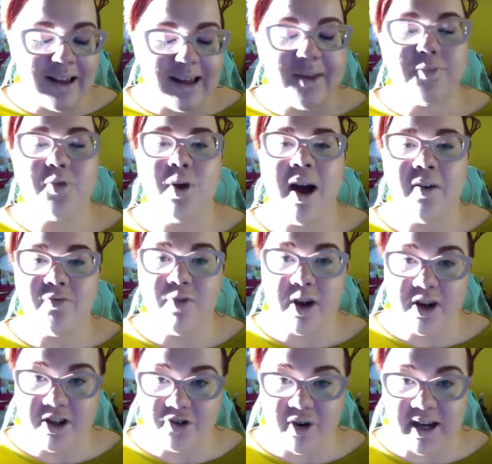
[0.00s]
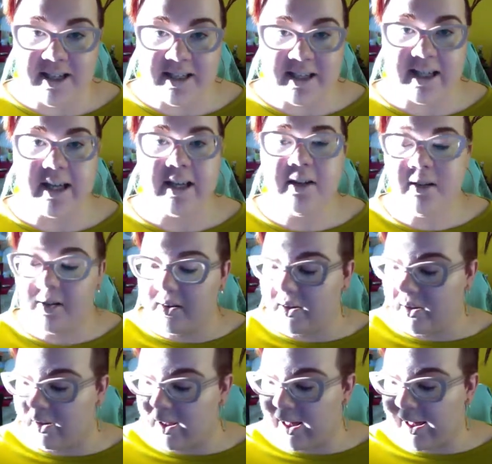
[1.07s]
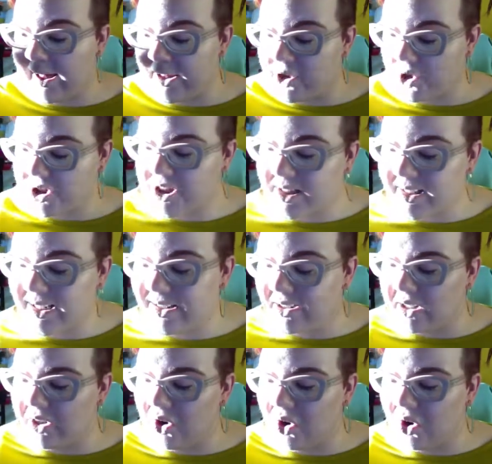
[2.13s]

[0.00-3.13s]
If you have very dry skin and your skin